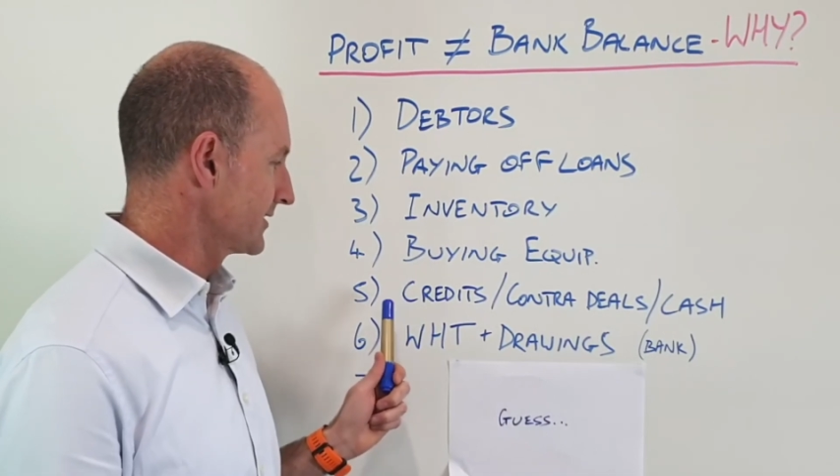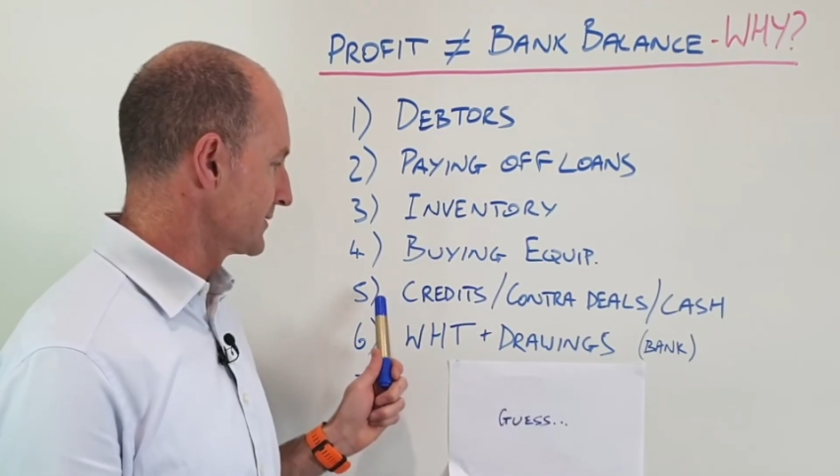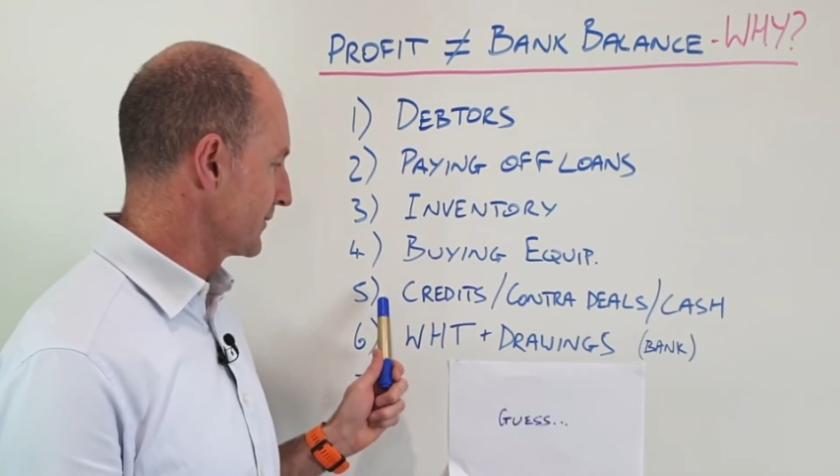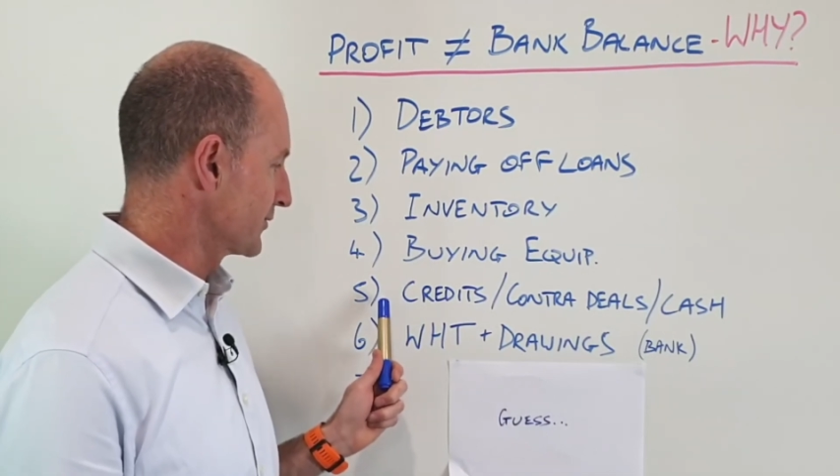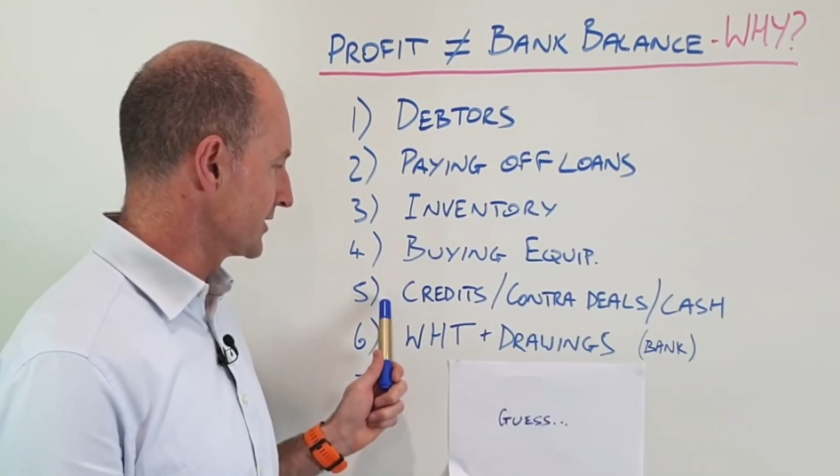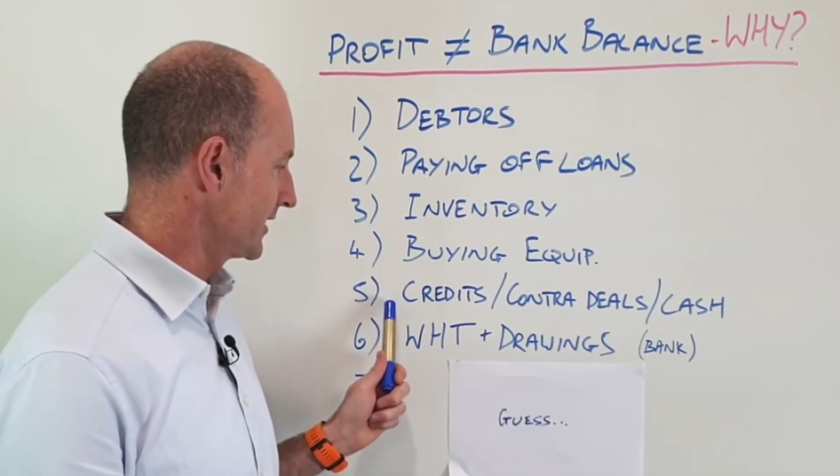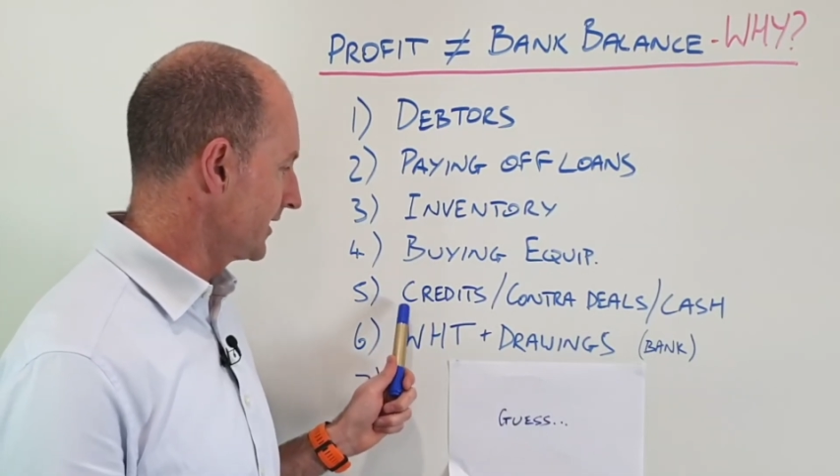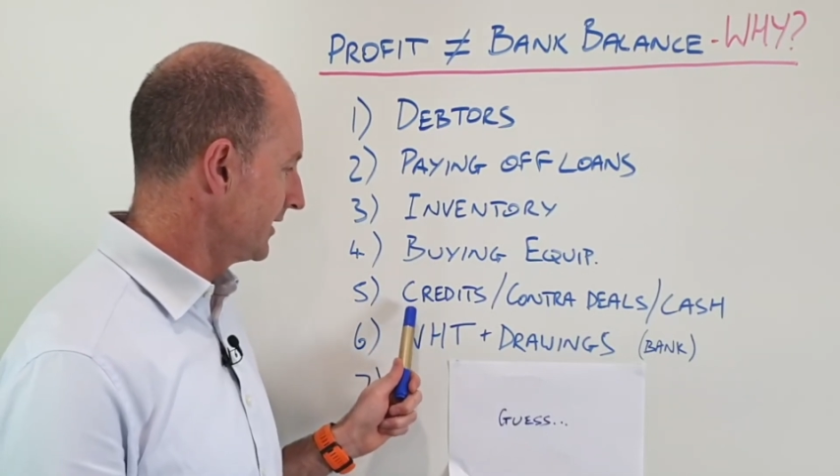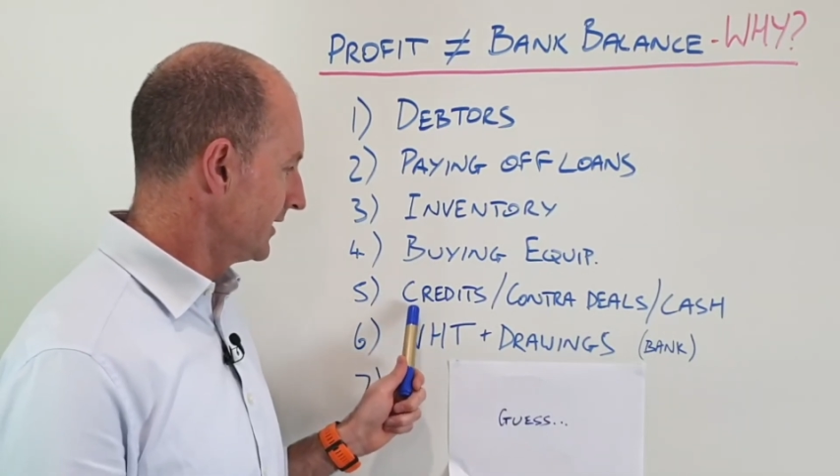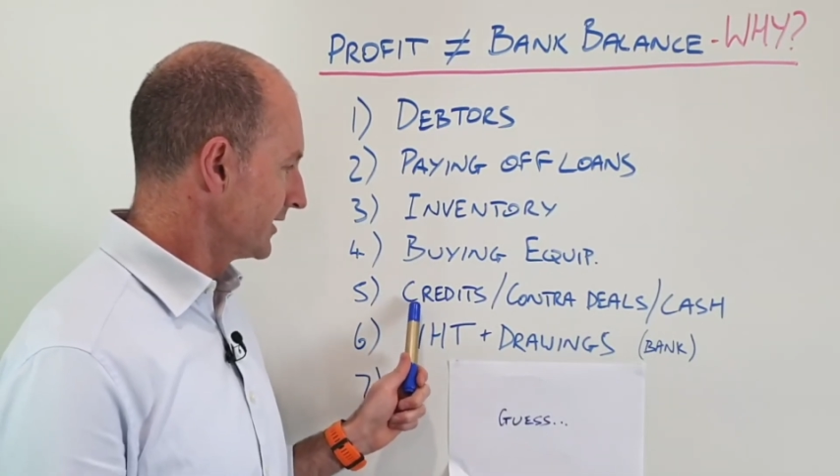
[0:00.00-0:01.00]
this is a bit more
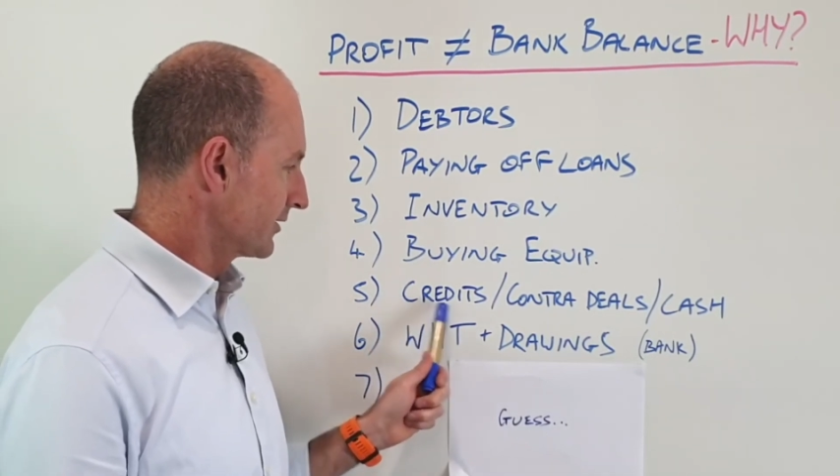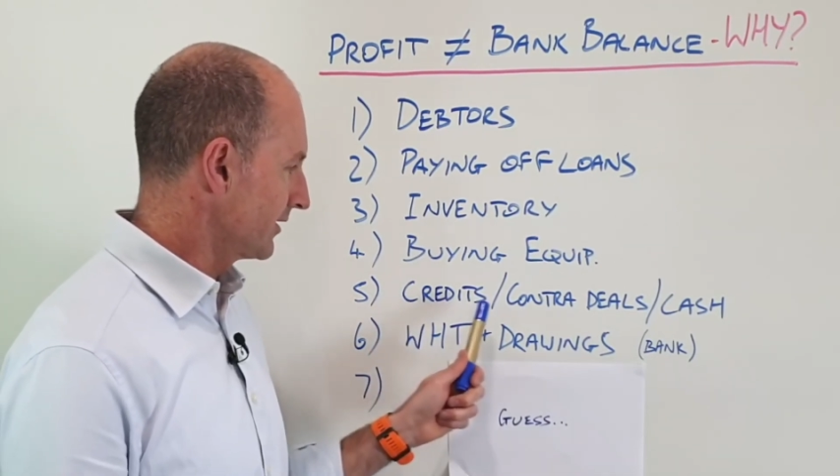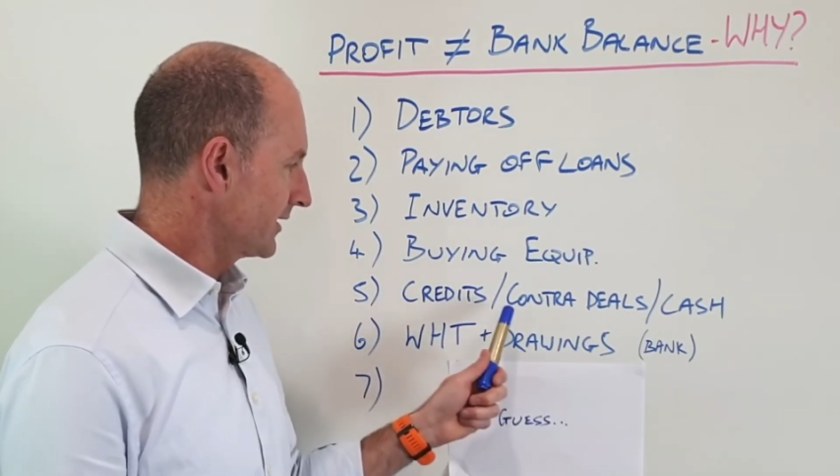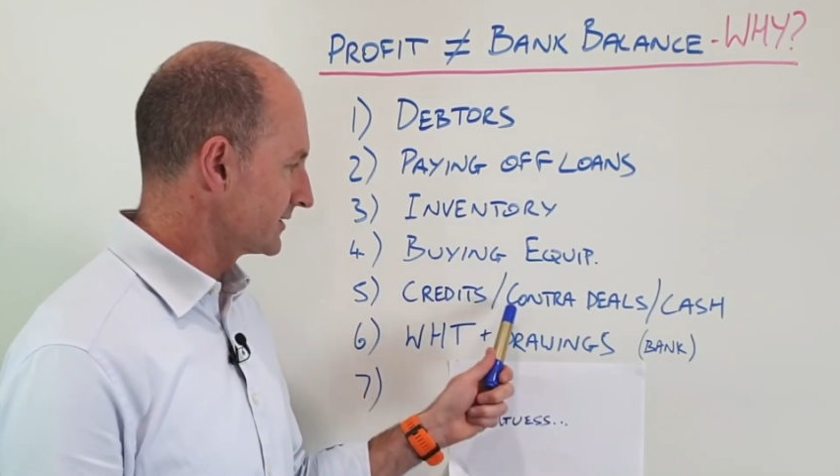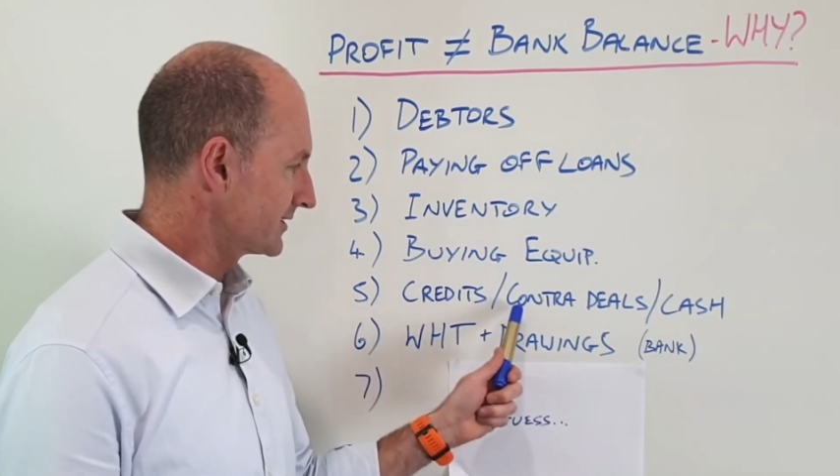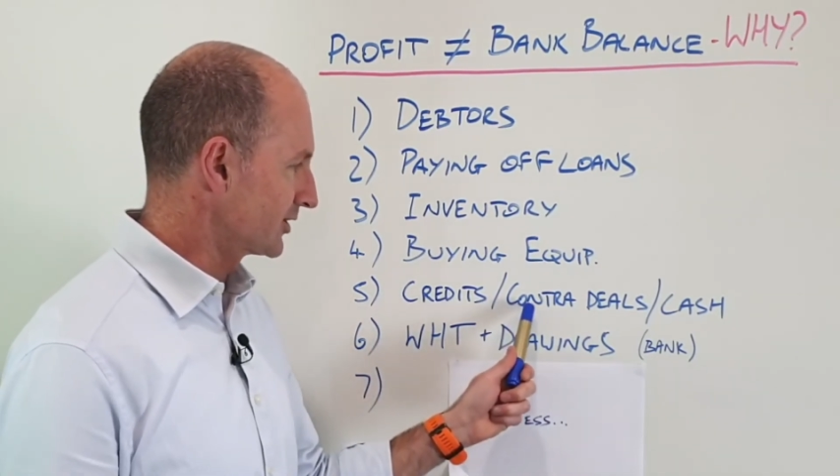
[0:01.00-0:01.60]
cheeky, credits,